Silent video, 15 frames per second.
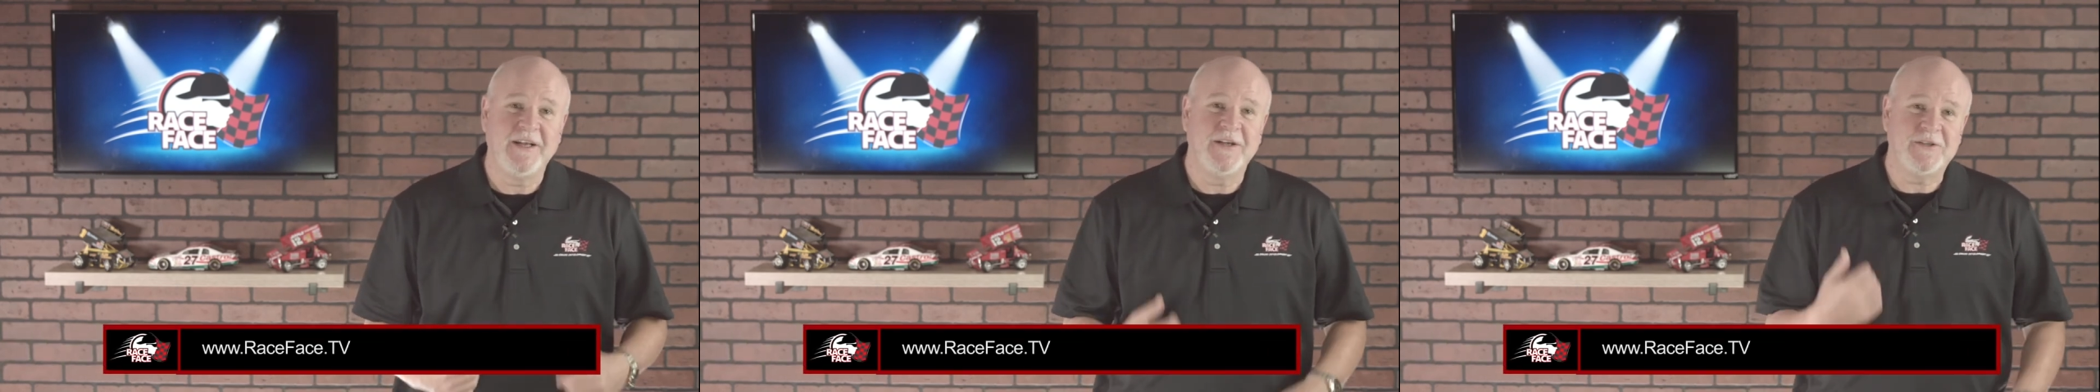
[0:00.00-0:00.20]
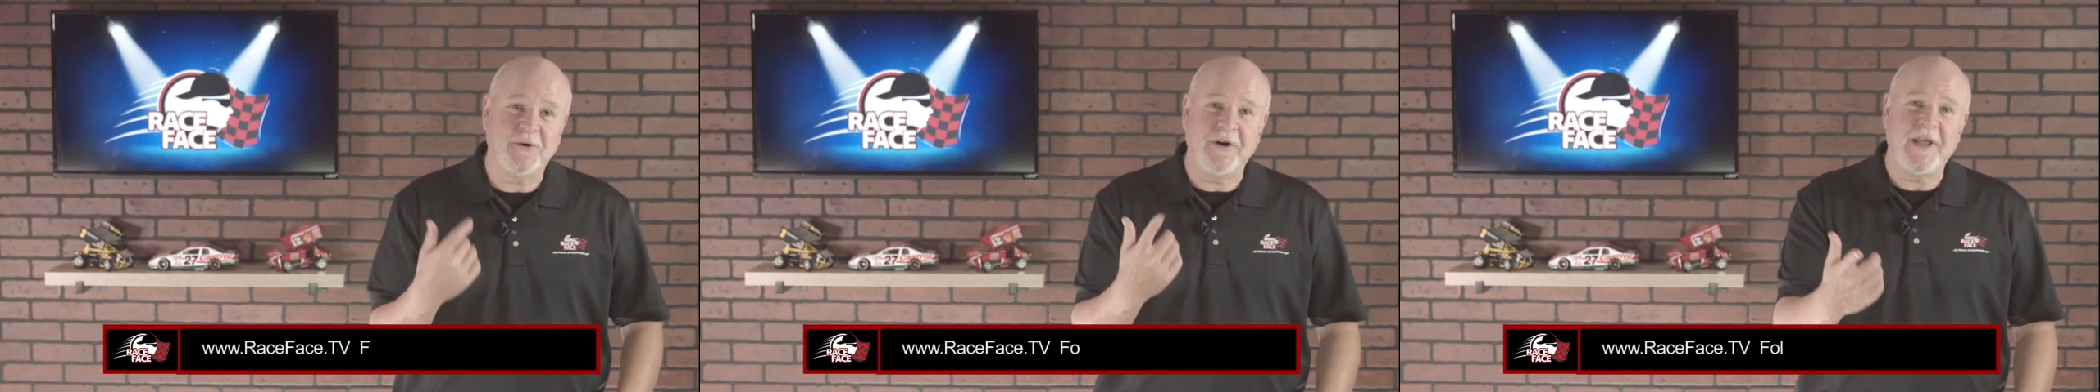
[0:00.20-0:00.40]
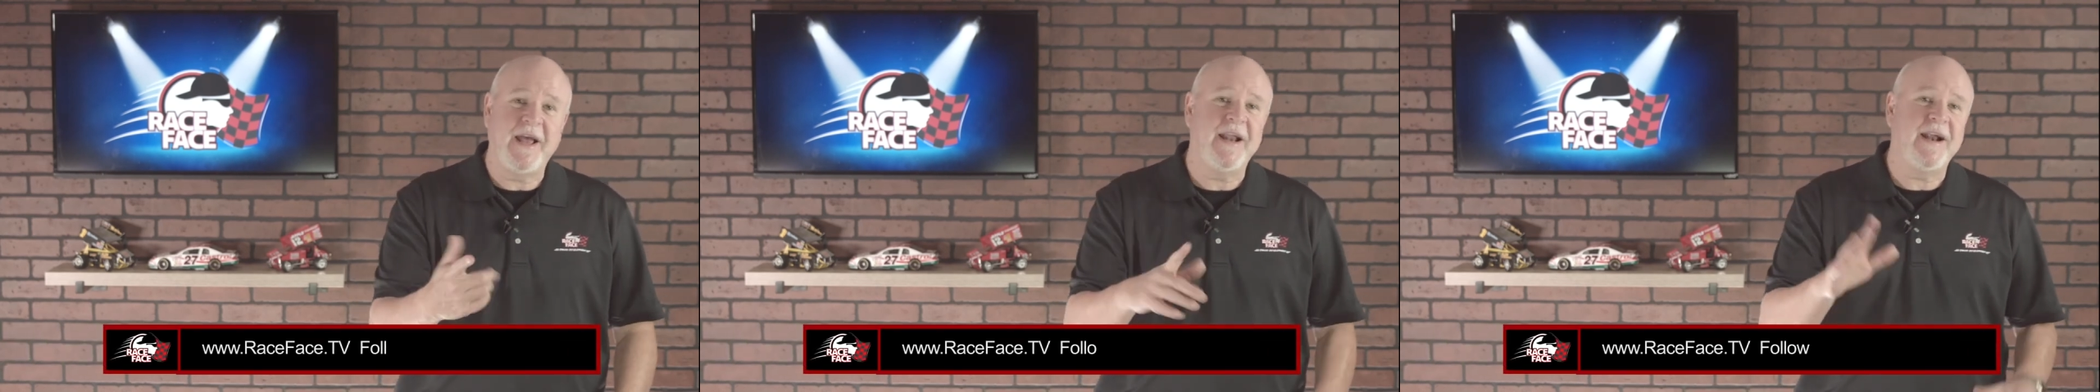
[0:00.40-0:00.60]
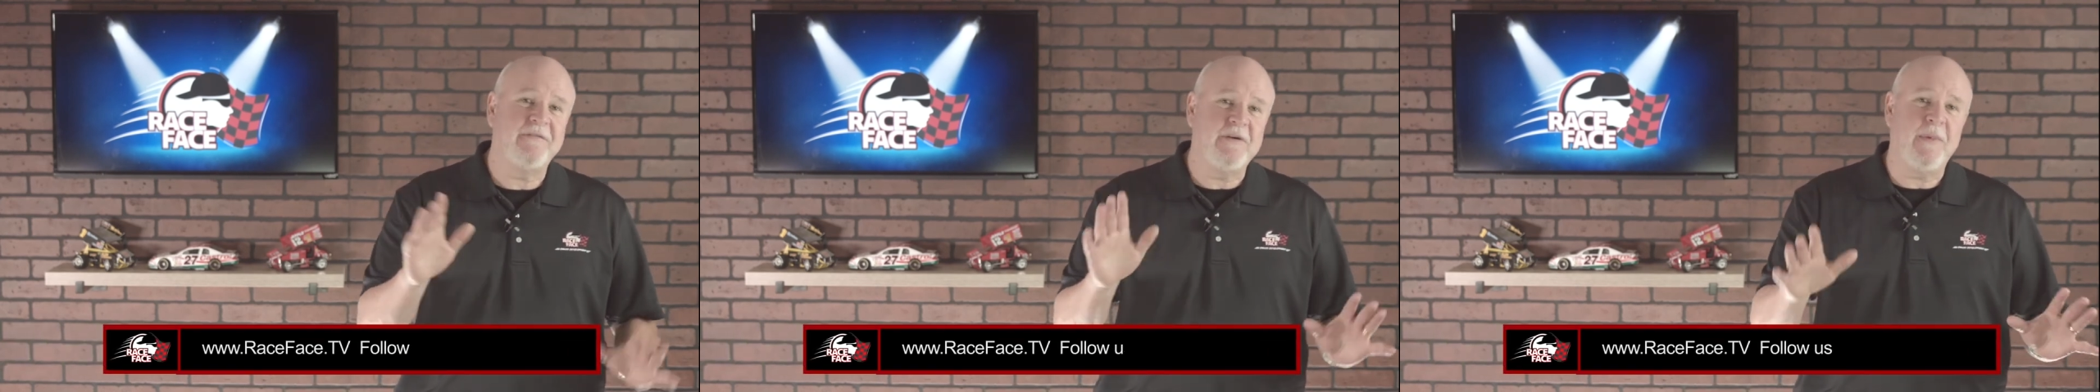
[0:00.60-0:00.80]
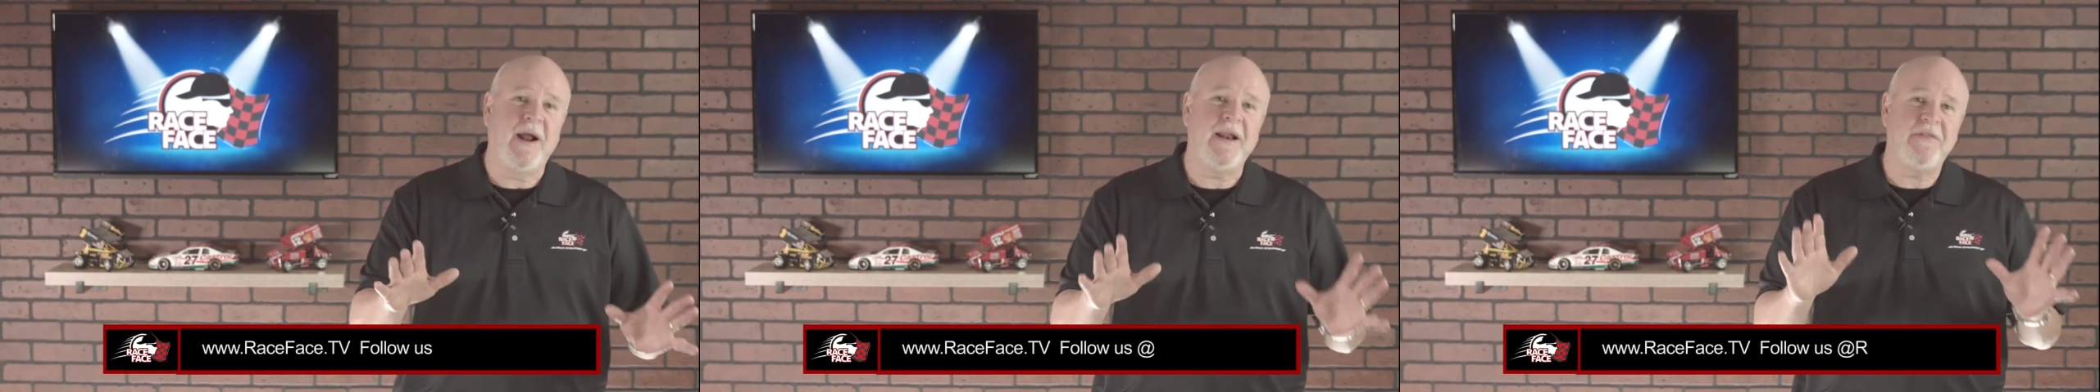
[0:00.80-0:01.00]
So again,
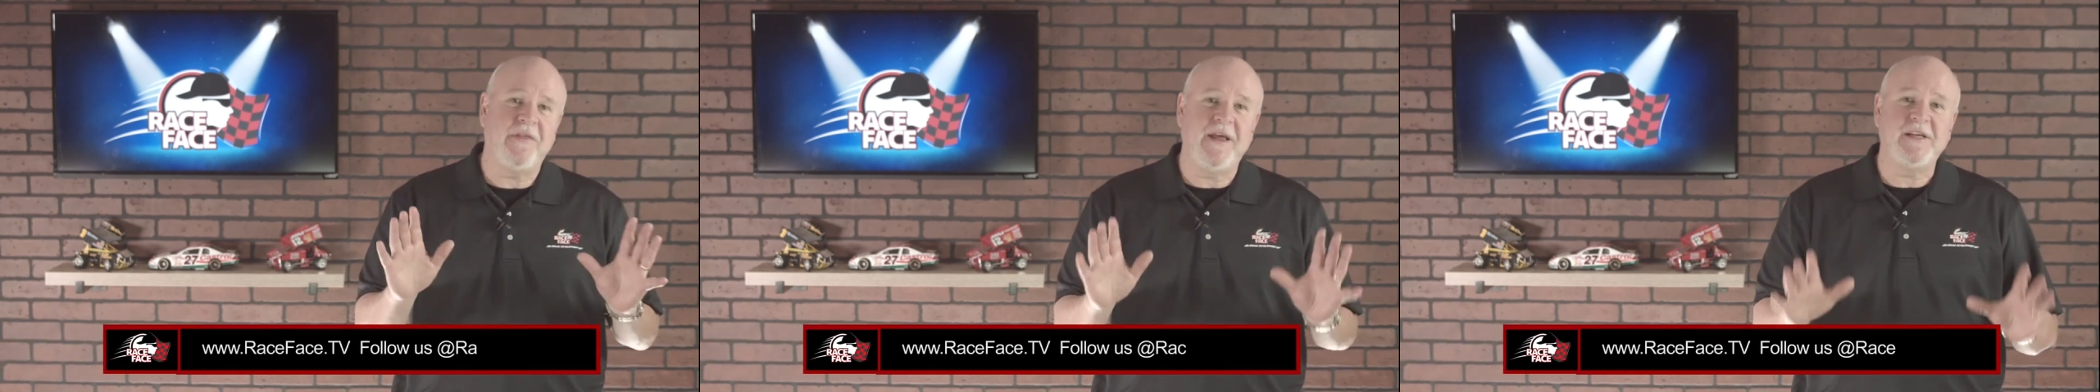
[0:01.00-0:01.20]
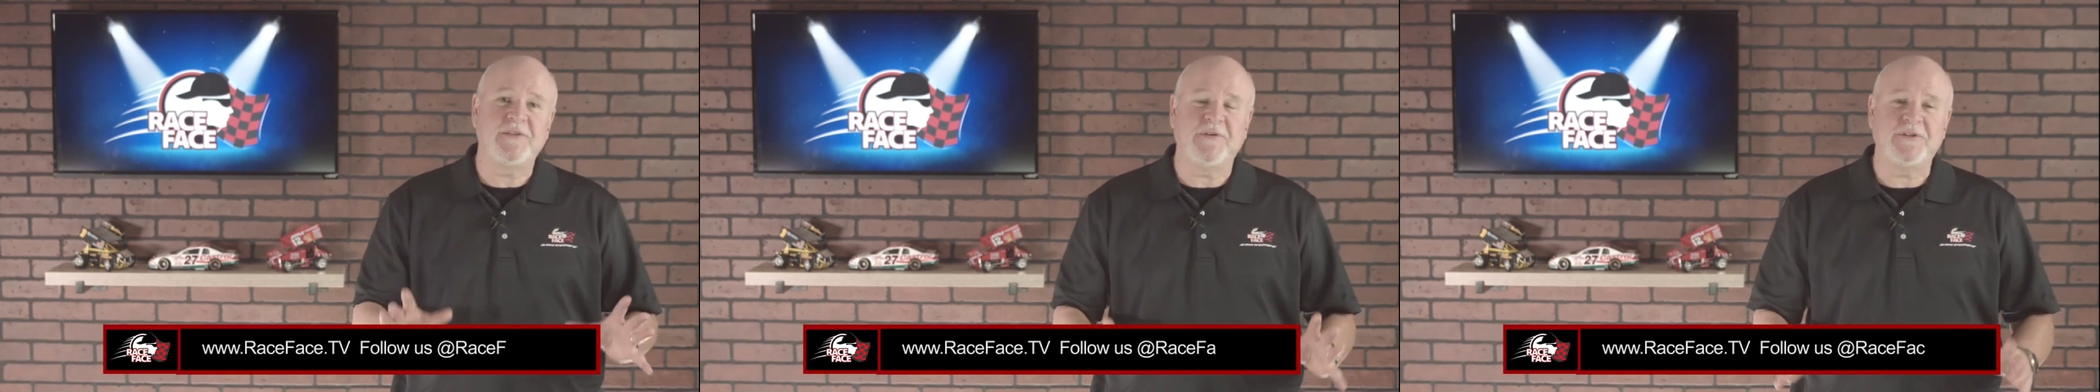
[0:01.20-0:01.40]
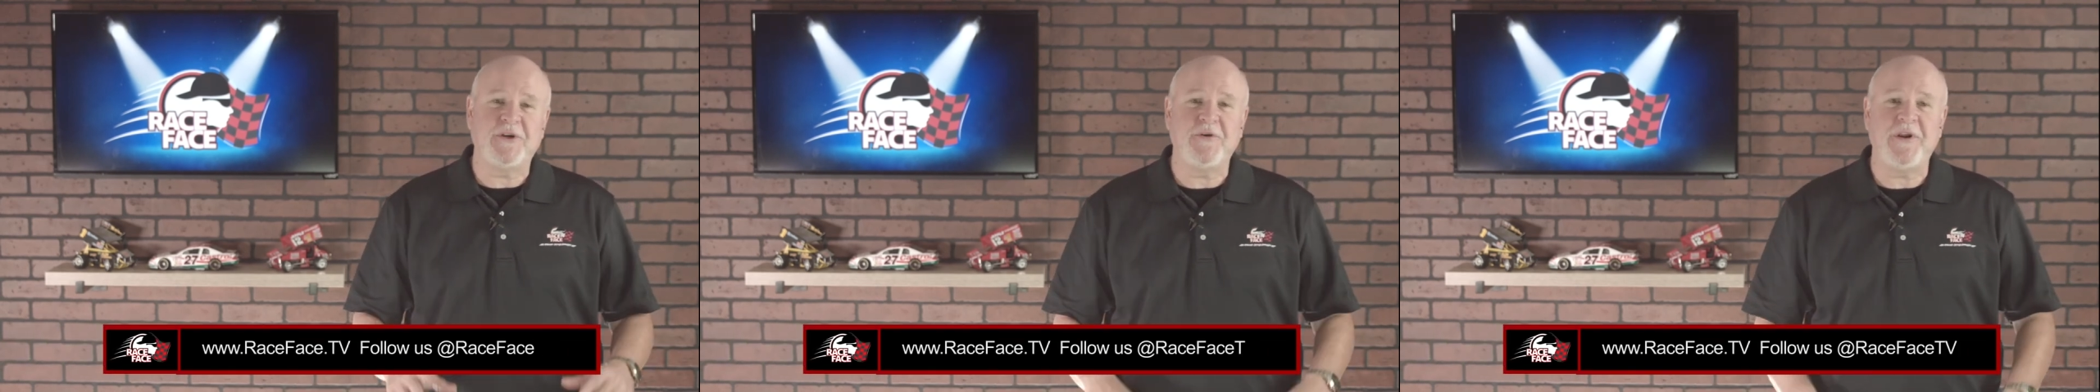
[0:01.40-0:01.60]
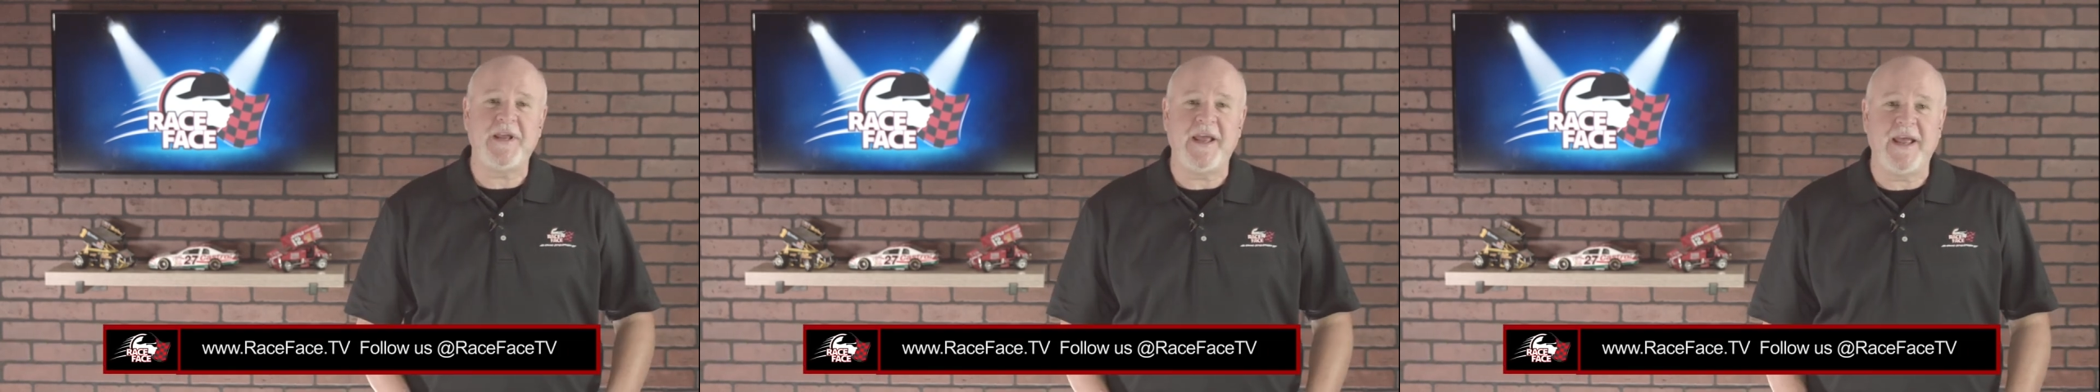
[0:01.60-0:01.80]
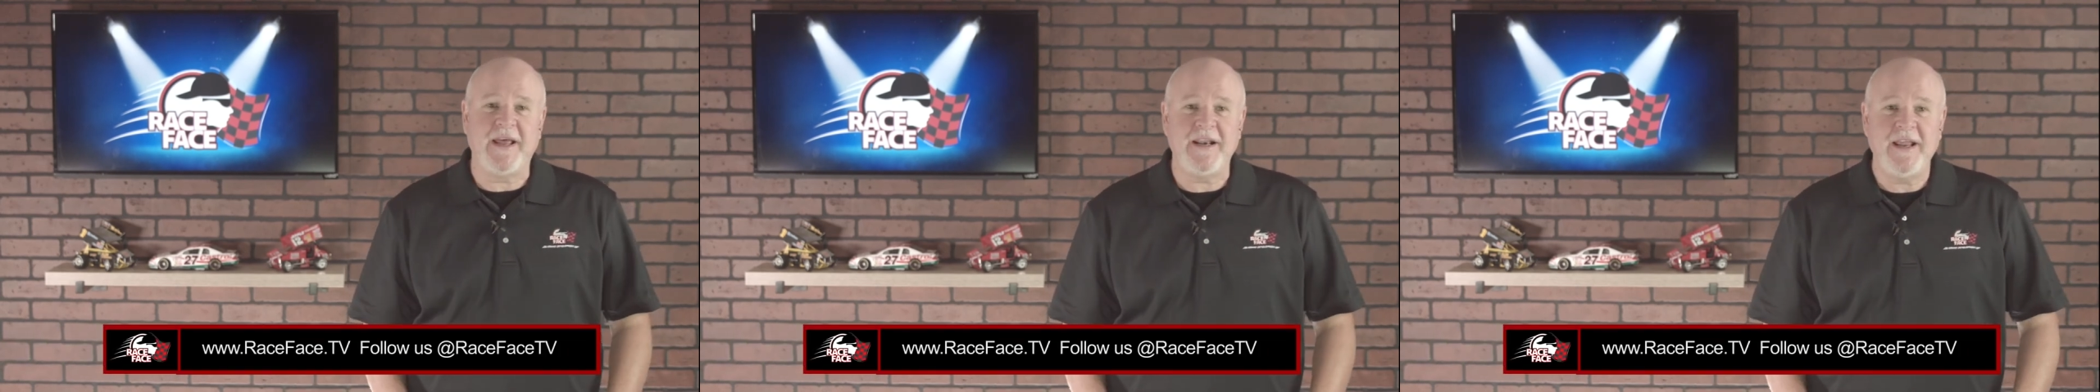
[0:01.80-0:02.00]
everybody, thanks for
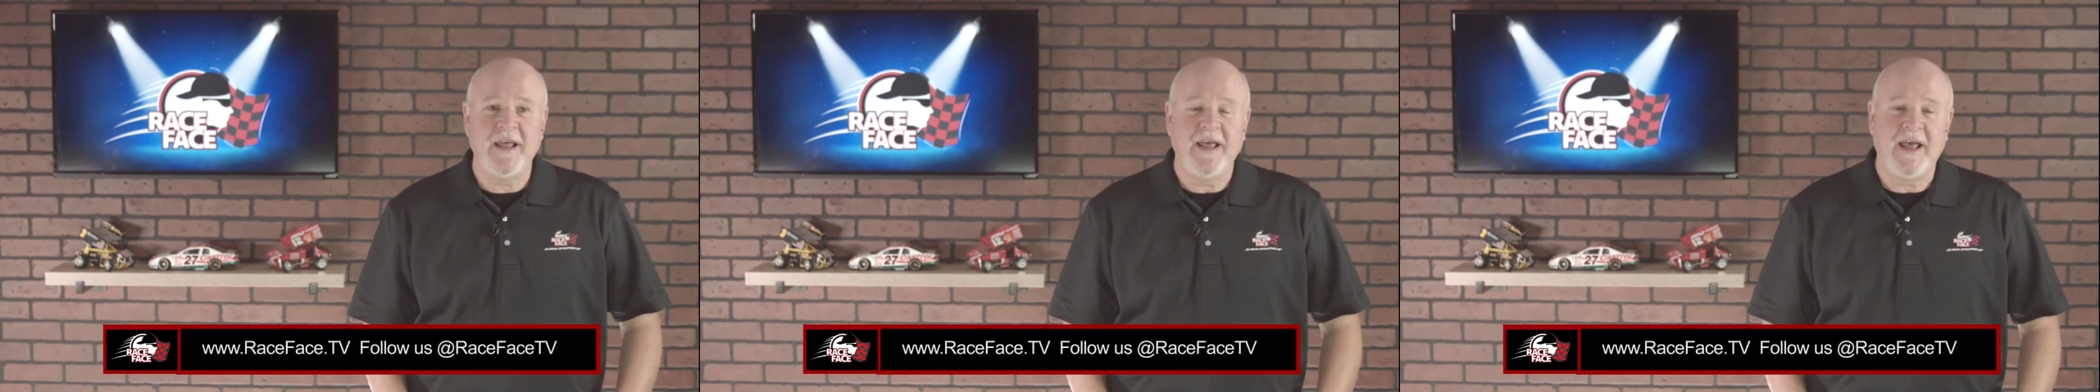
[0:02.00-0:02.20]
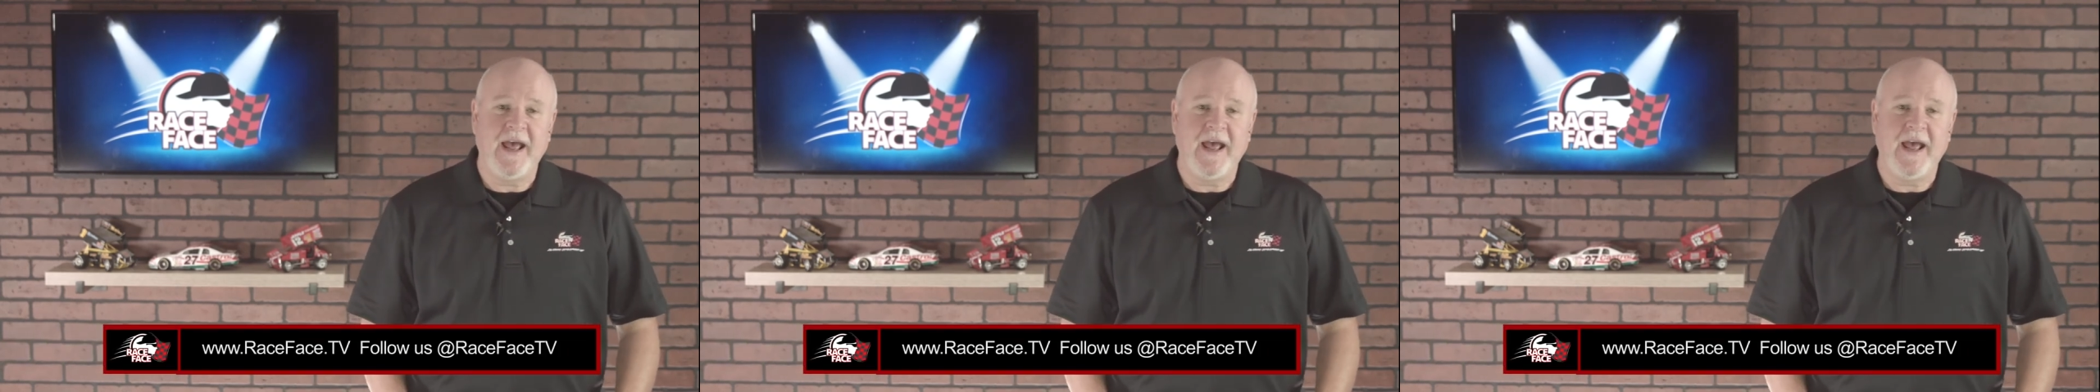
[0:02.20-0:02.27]
tuning in,